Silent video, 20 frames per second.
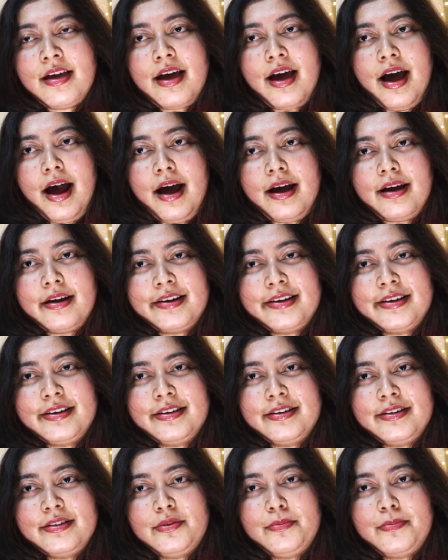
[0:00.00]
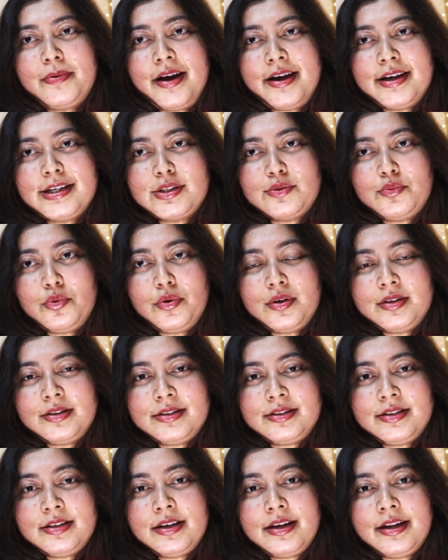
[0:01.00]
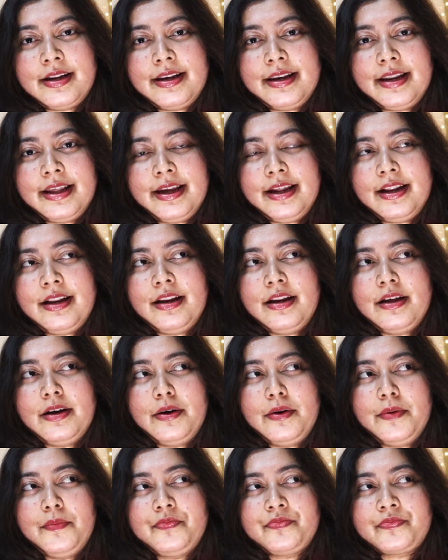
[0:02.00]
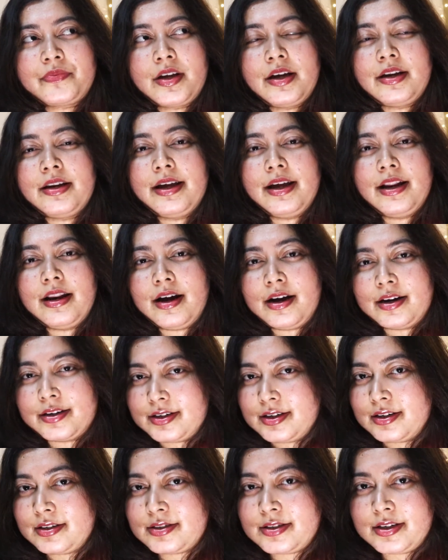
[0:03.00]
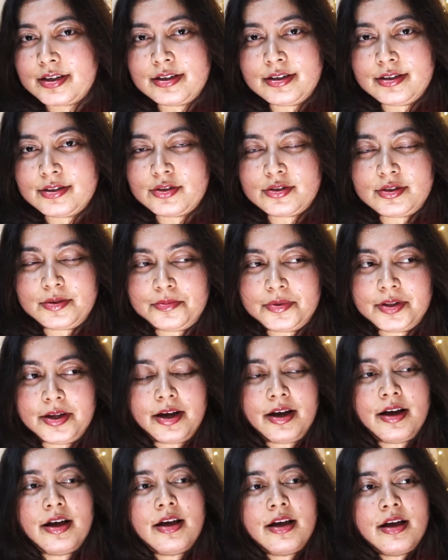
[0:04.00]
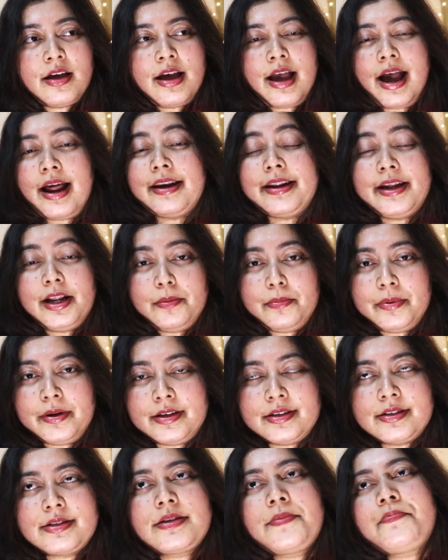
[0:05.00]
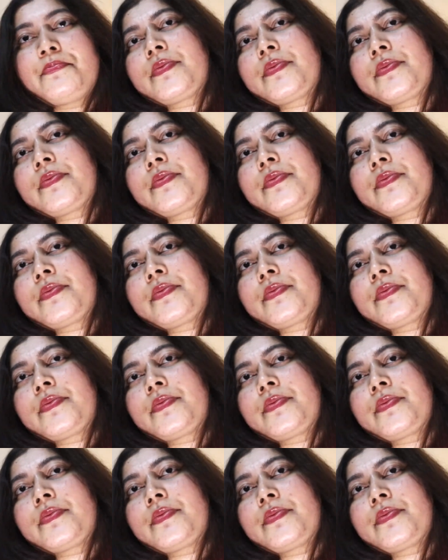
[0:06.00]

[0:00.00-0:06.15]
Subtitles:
and the prize was nail art stickers or something, and nail paints.